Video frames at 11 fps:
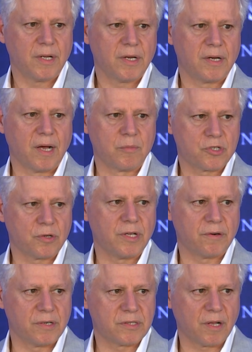Now, I'm sure
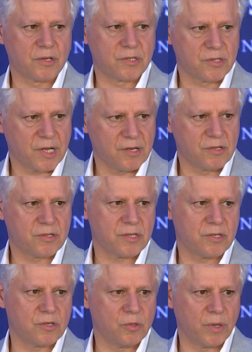their intelligence
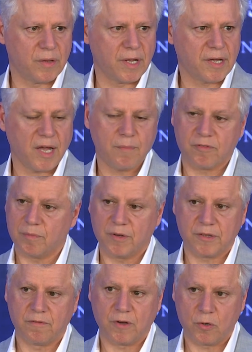agencies knew where they came from,
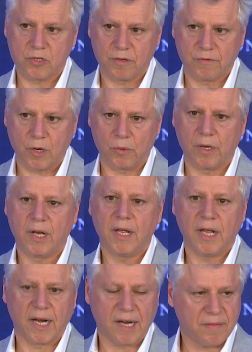but the vote's the vote.
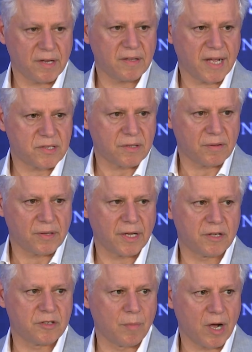And I think that's the thing
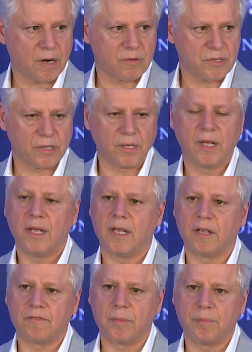in a democracy.
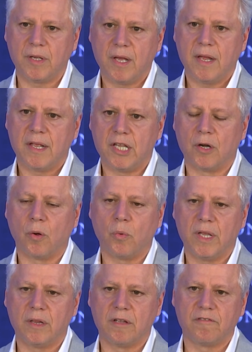If
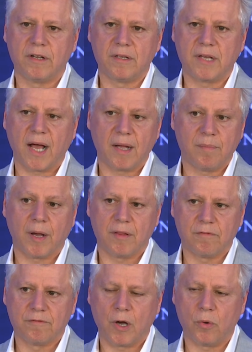we live and die by the
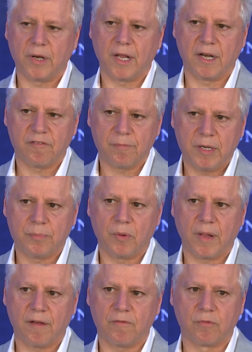vote, and if people
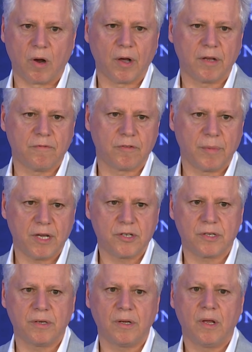have wrong
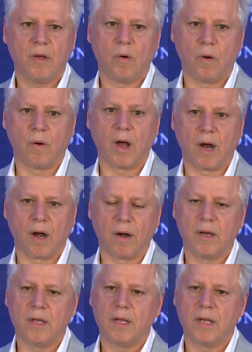information or are